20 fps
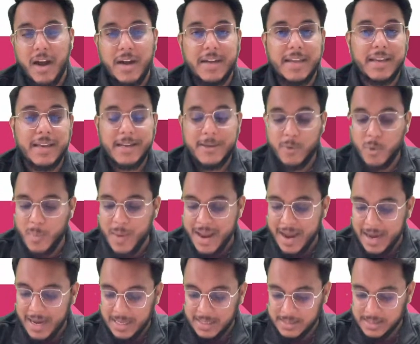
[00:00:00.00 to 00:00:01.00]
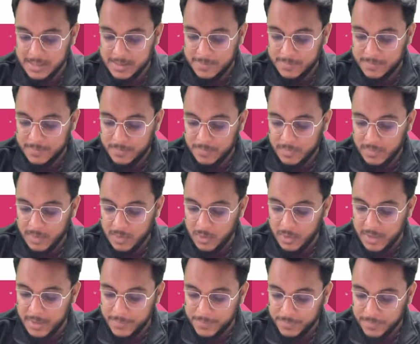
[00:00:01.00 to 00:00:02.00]
article, you may ask.
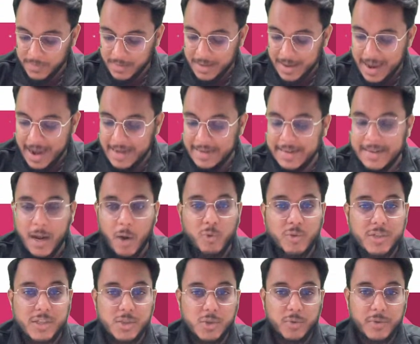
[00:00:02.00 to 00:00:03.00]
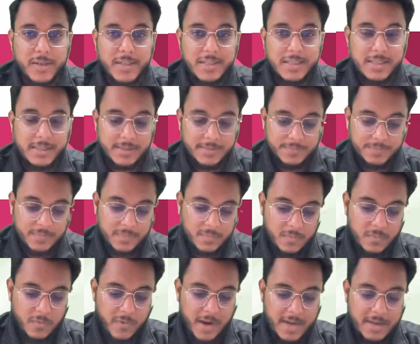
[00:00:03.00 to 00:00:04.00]
Okay, any doubt, students?
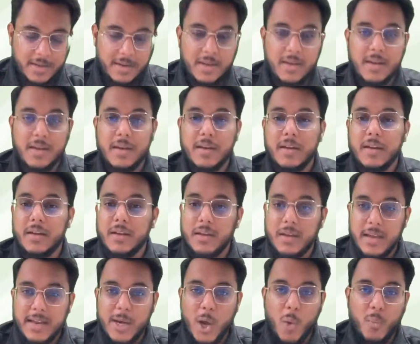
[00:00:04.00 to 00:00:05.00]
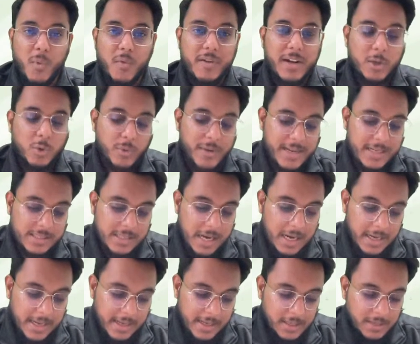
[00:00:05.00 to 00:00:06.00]
Fine. Now moving to next
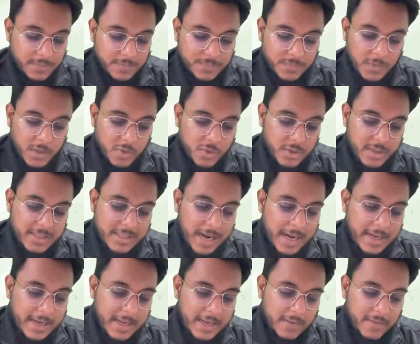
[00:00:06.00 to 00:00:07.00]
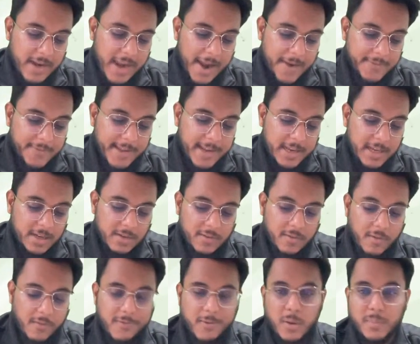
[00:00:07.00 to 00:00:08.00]
article. So this article we have taken
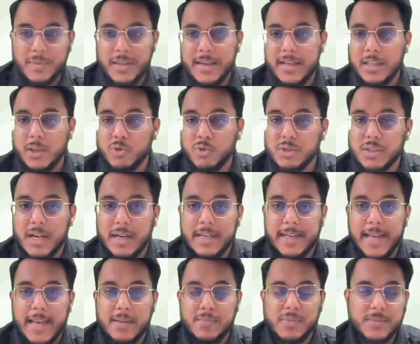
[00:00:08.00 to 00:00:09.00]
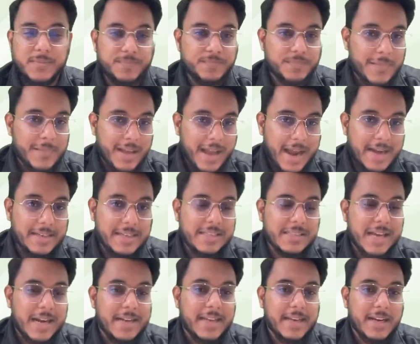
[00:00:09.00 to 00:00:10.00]
from the Hindustan Times, and
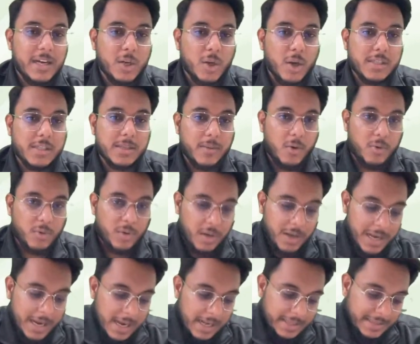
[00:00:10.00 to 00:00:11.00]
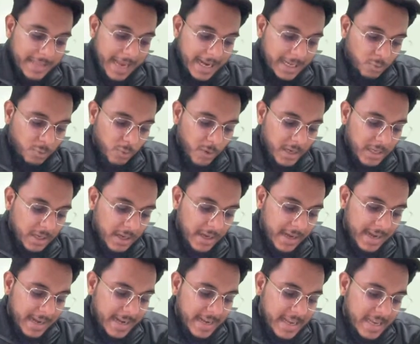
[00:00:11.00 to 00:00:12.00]
this article talks about that what
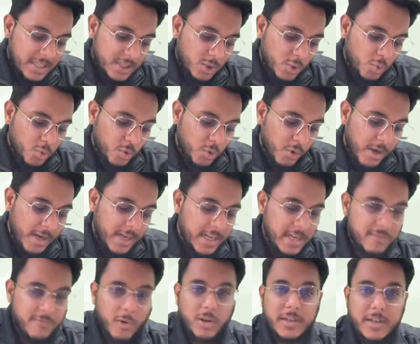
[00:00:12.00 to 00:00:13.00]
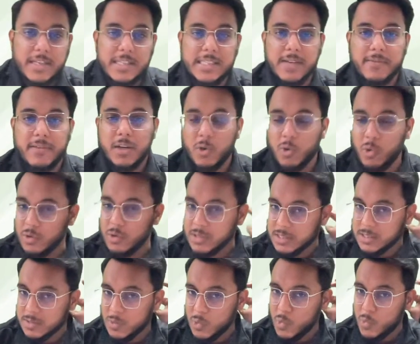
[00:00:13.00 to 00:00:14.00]
India's 2047
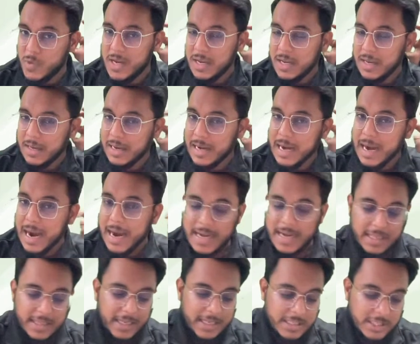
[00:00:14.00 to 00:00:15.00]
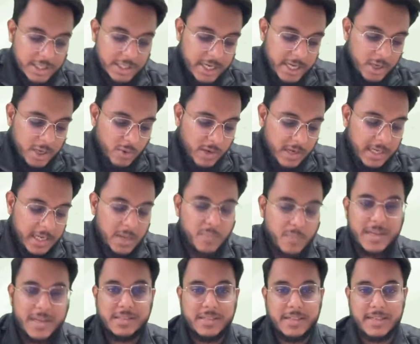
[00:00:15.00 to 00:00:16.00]
goals will guide the G20
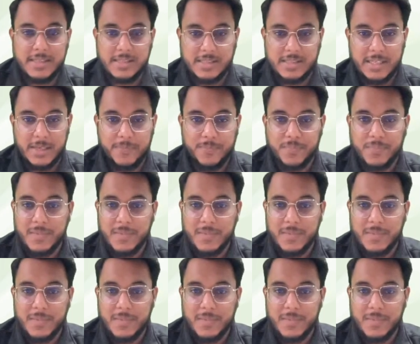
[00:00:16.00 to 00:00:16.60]
presidency.